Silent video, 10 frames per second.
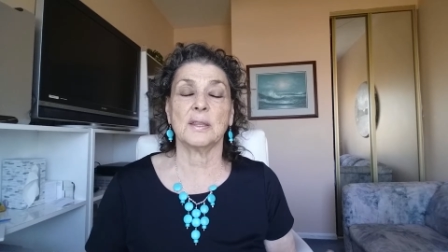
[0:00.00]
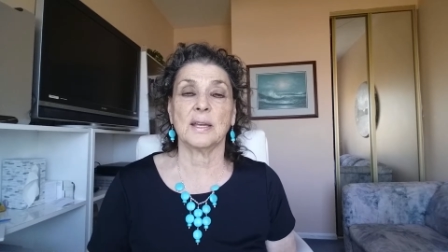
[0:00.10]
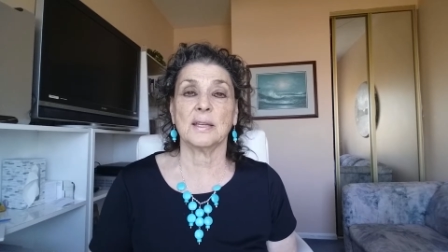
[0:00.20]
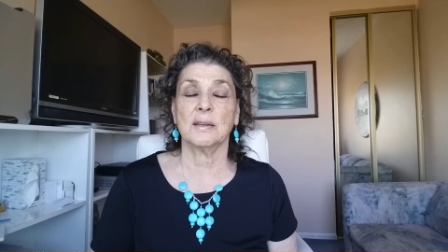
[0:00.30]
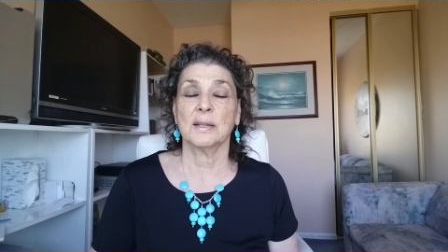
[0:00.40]

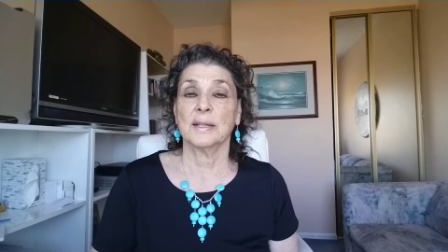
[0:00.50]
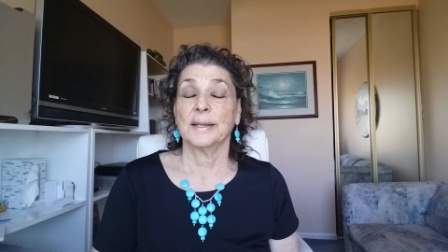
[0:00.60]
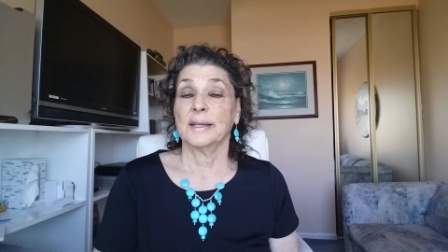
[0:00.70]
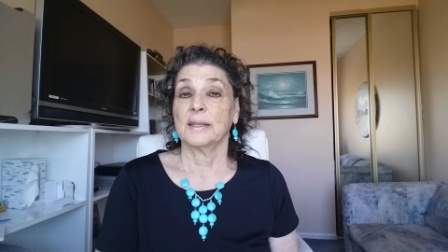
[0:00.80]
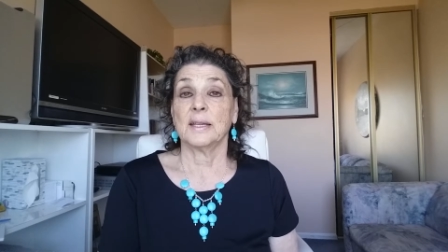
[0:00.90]
They
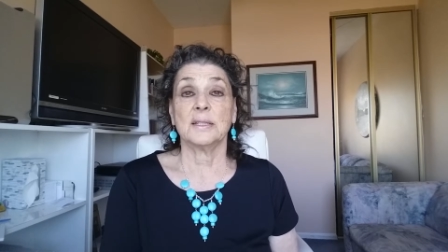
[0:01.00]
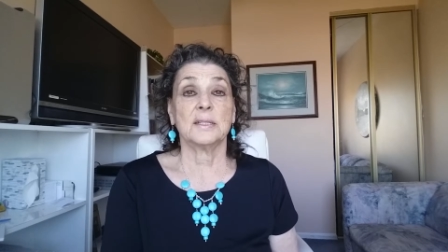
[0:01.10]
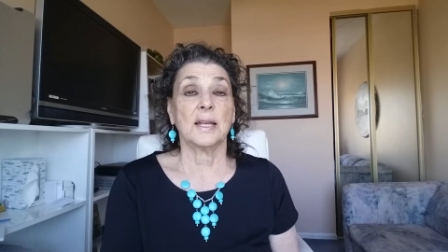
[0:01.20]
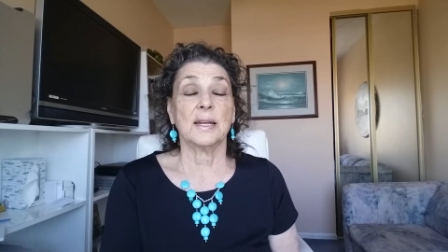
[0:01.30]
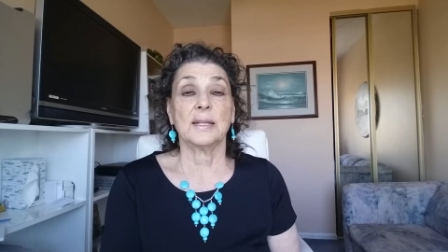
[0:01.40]
they
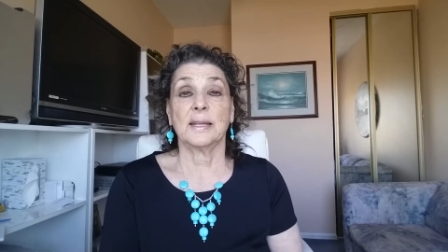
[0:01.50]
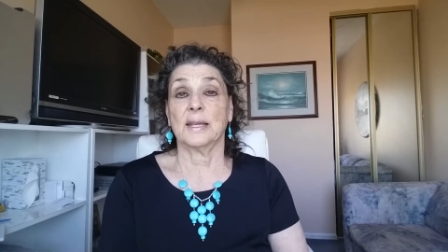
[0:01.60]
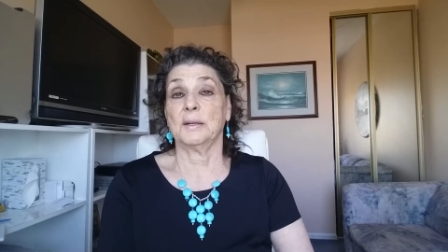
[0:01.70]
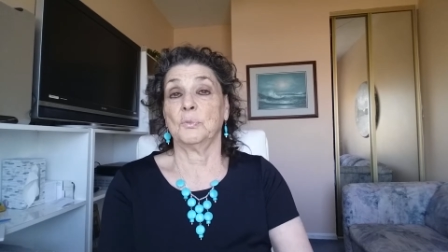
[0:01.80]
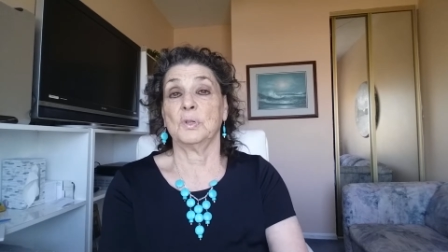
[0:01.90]
said it,
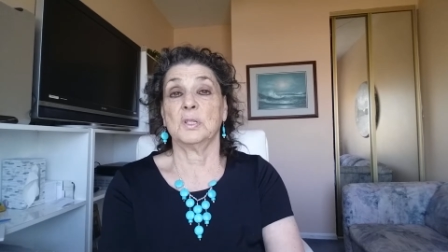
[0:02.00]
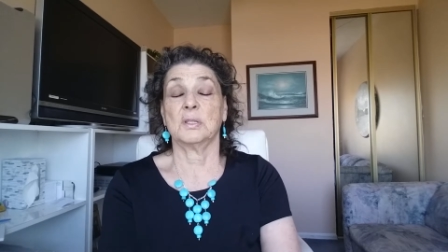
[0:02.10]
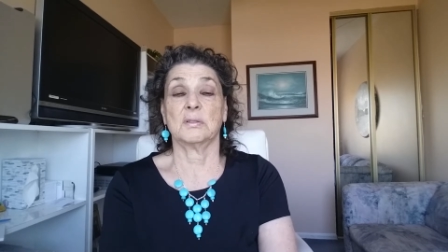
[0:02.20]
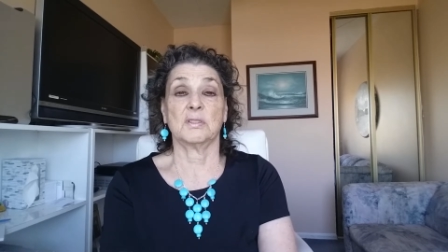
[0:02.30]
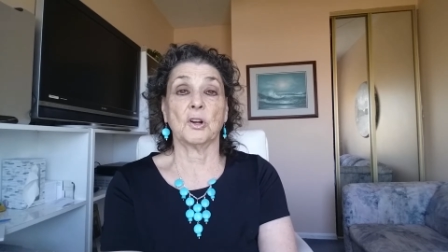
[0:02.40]
it was
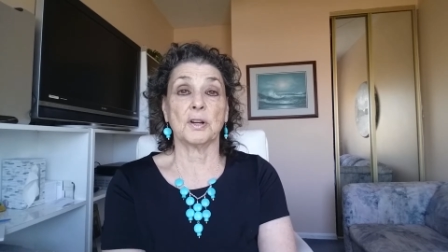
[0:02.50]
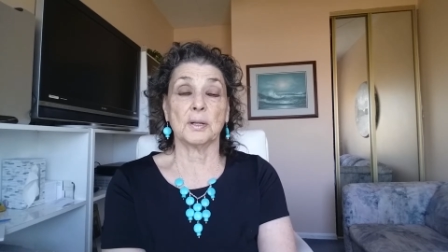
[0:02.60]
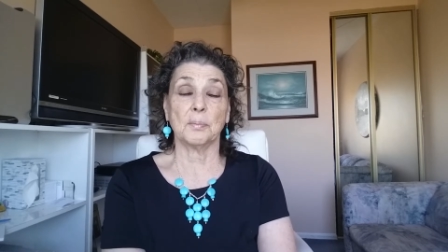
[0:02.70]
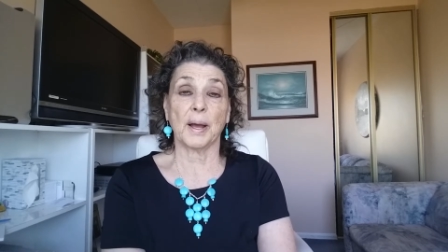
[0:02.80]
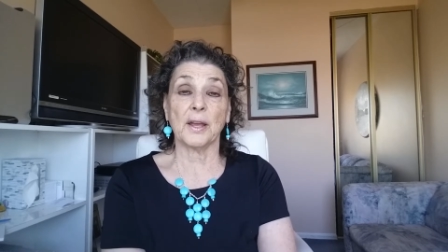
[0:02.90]

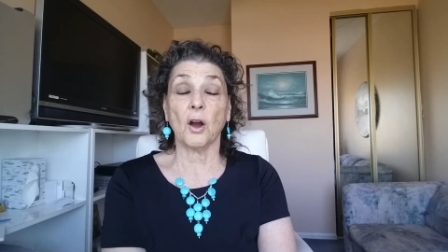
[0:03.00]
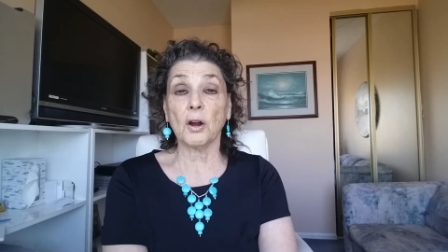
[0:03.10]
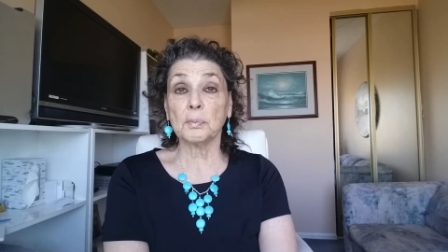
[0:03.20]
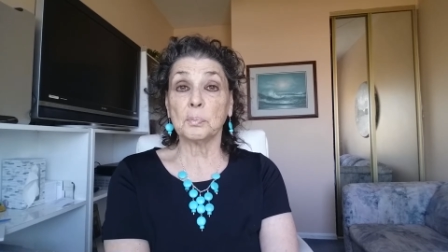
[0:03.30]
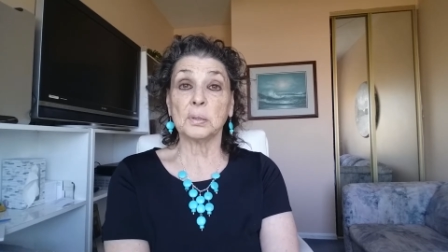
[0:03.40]
started by
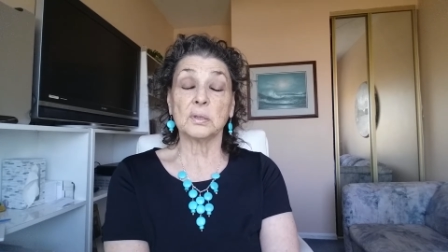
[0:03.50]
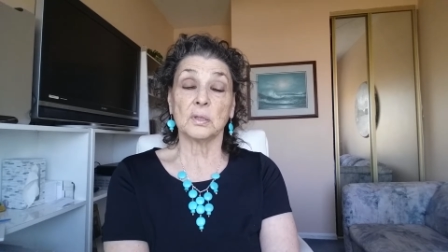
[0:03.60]
HAARP